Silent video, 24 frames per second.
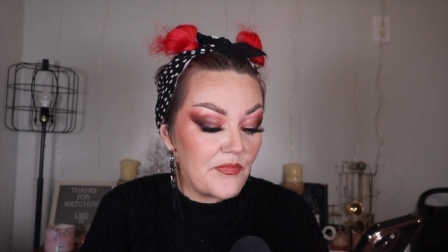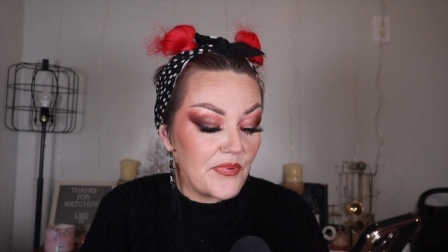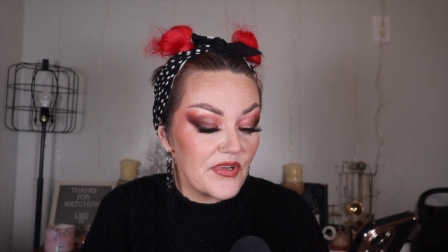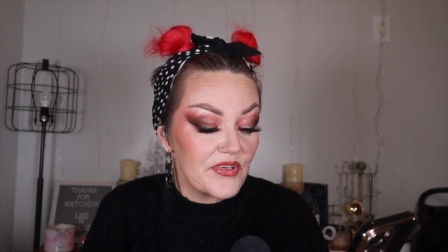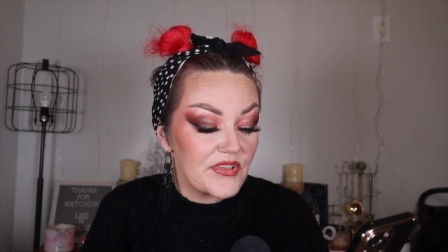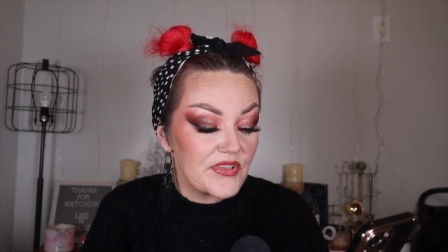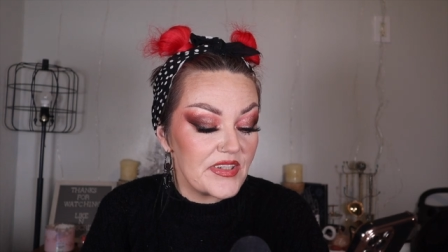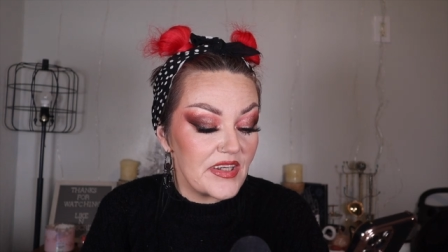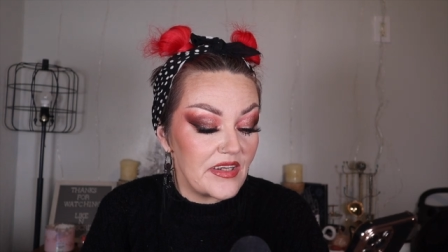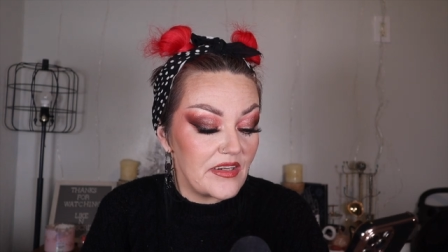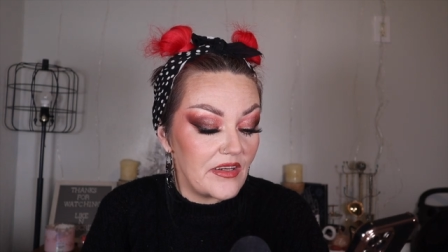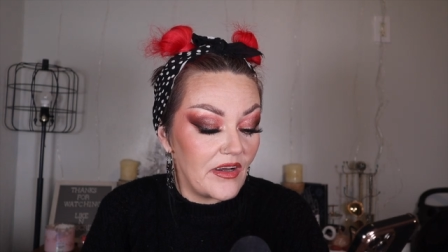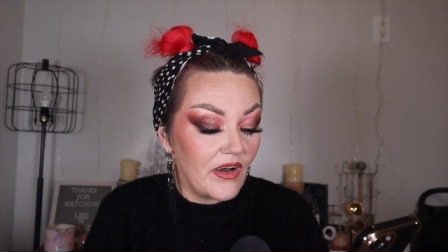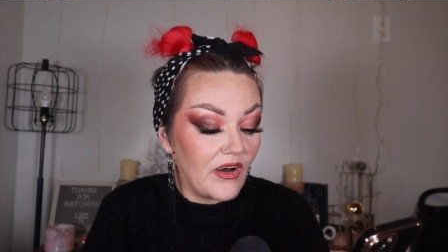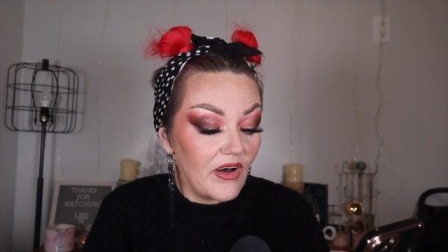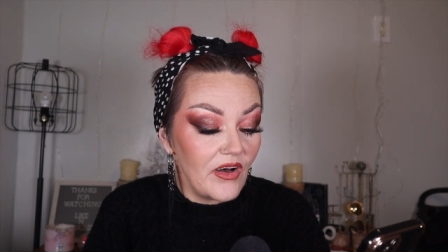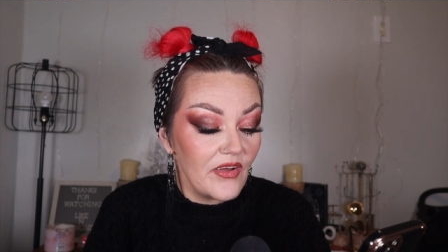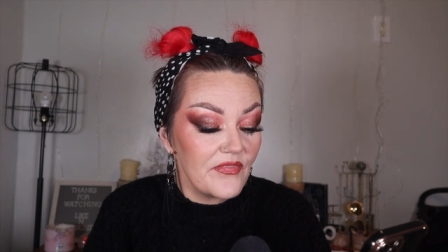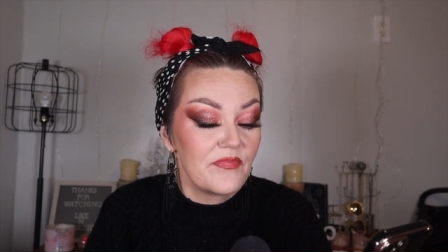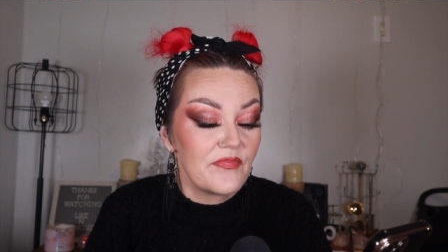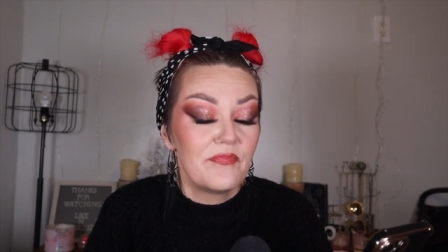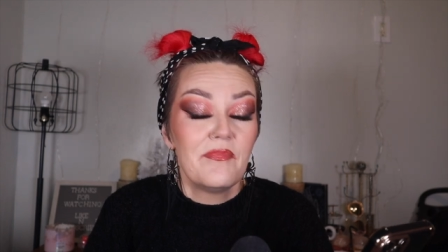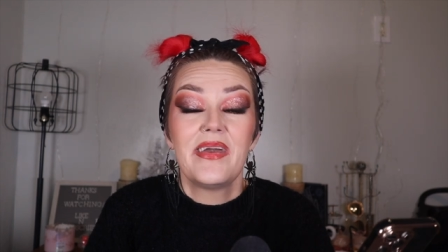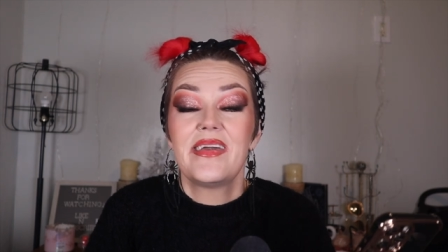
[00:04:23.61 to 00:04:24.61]
percent
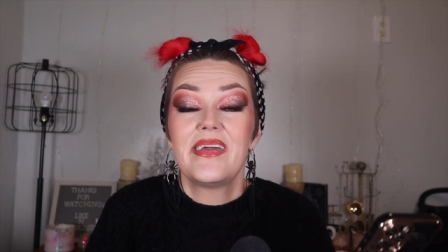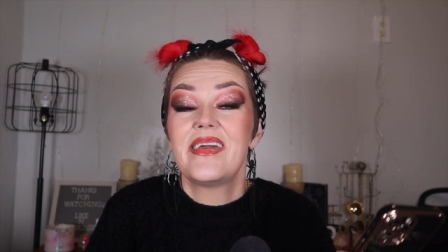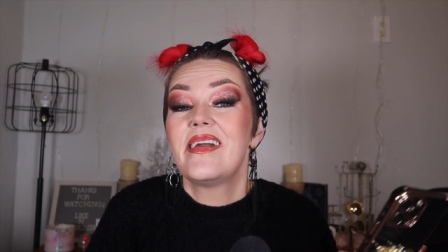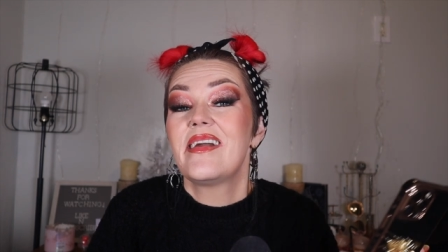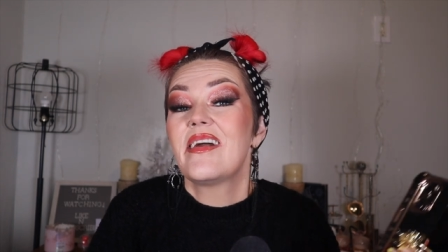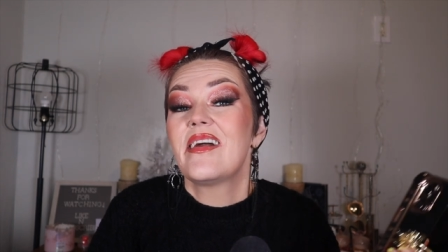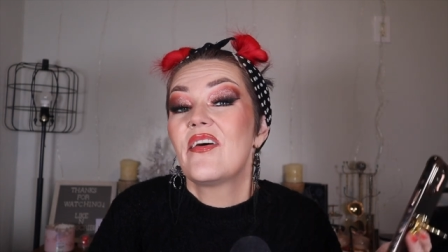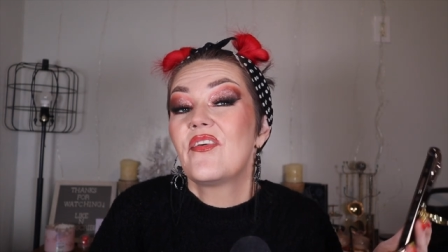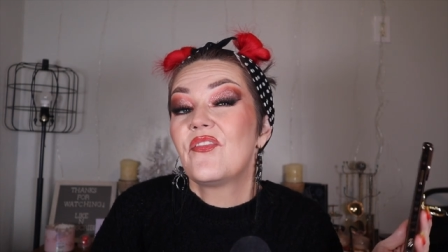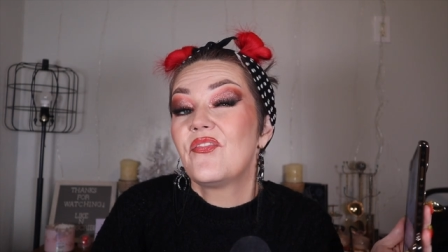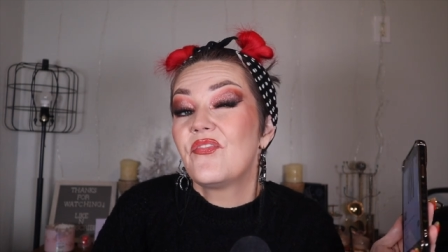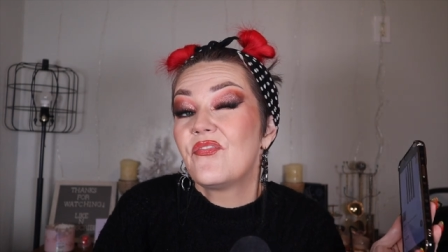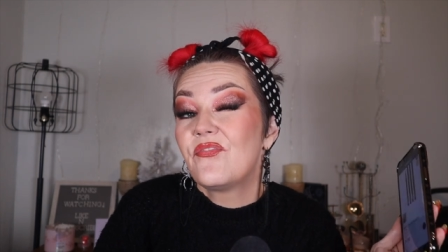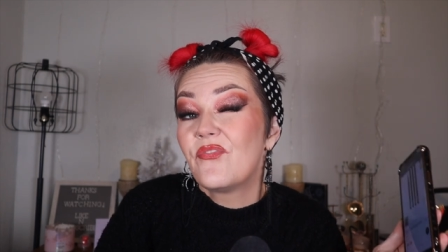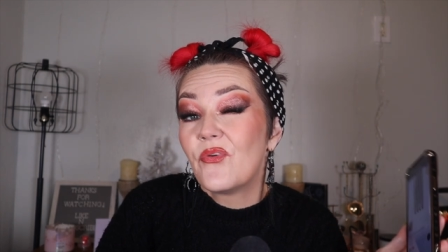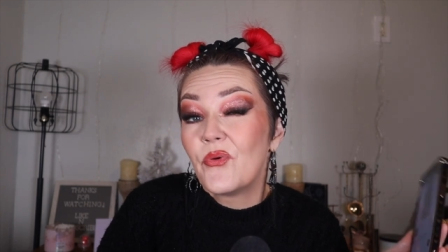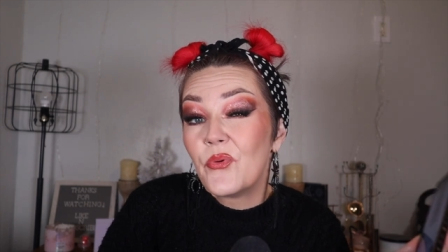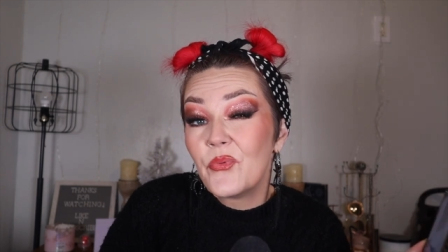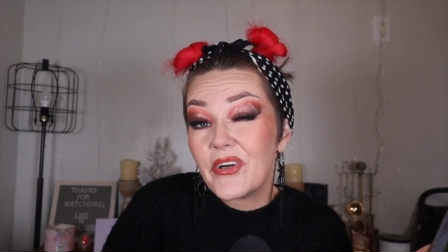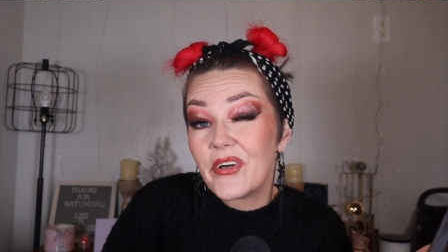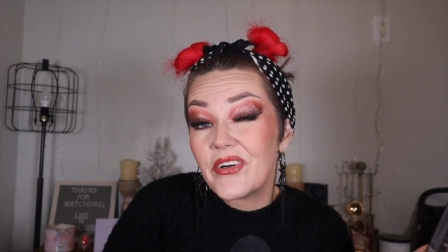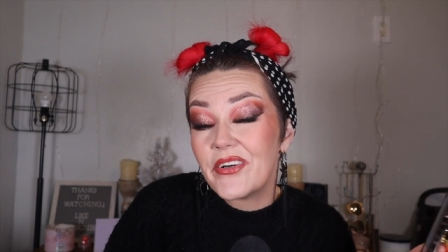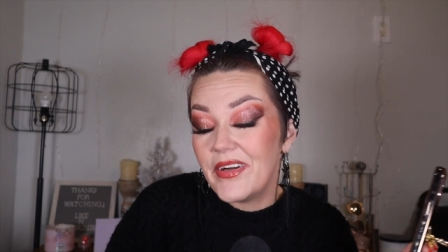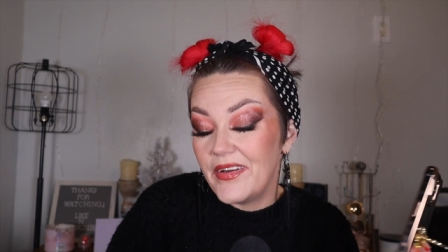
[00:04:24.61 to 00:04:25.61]
off, making it
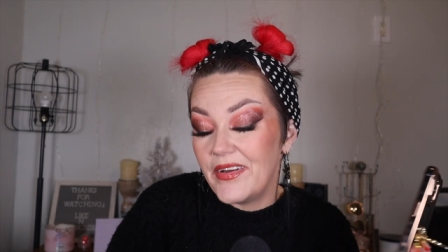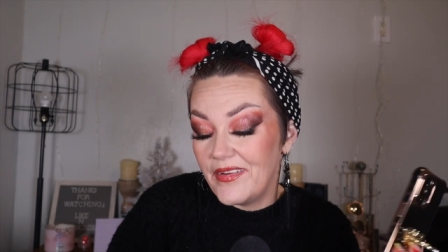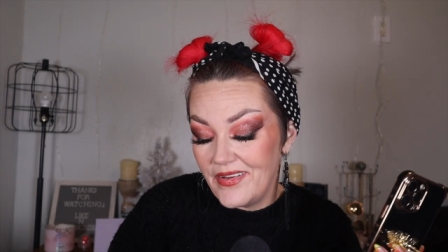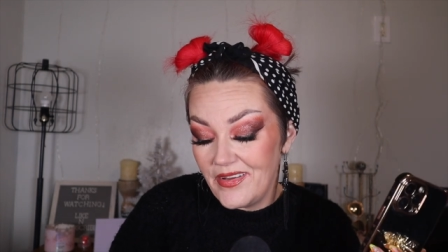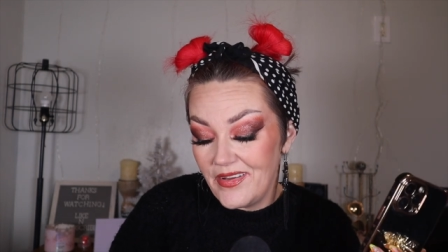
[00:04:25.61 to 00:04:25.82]
four